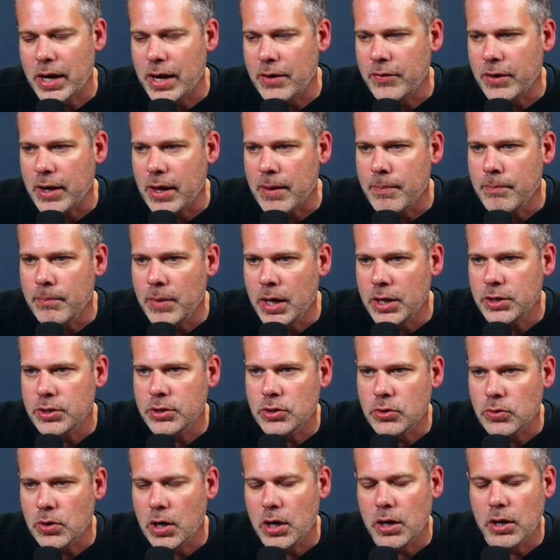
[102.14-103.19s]
were having a much
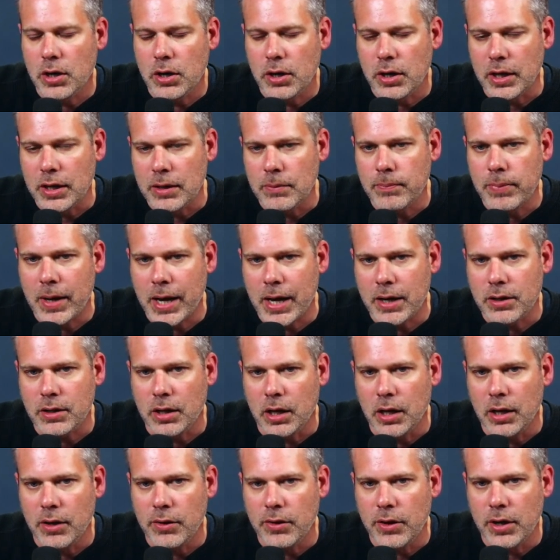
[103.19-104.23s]
stronger impact
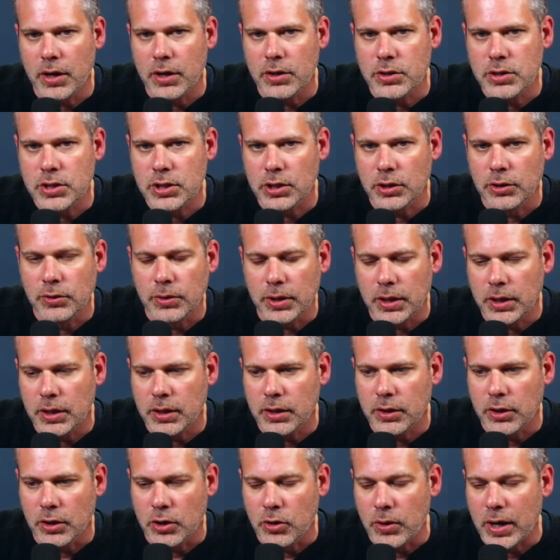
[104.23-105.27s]
on their
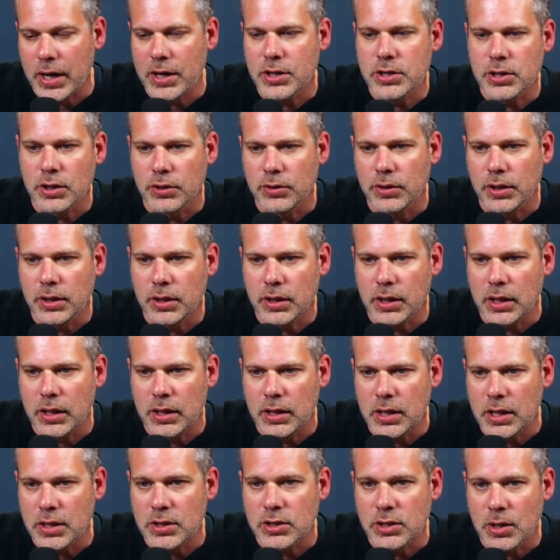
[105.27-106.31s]
children, their grandchildren
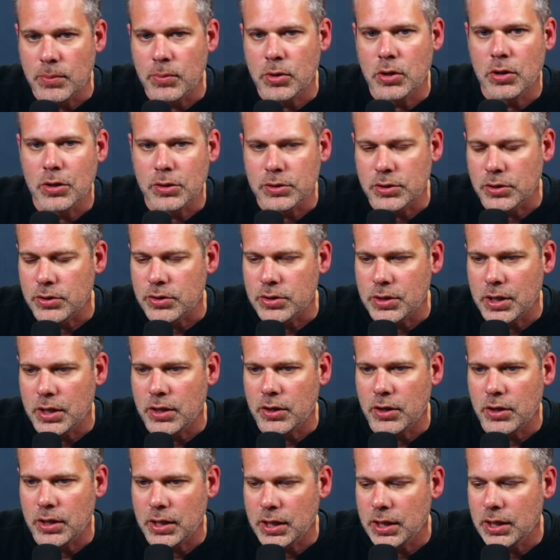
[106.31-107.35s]
in, in some cultures
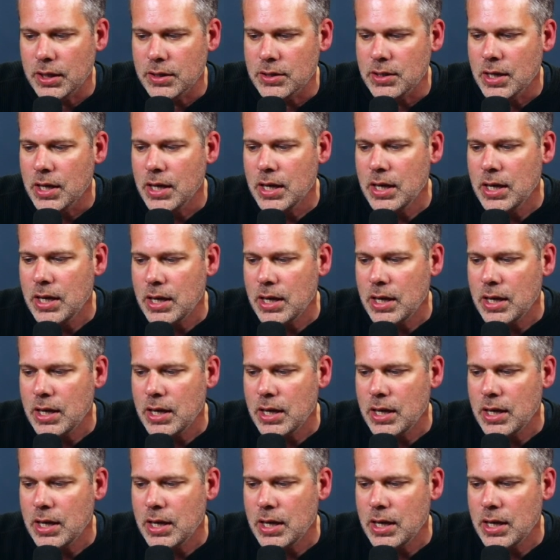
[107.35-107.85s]
than their kids.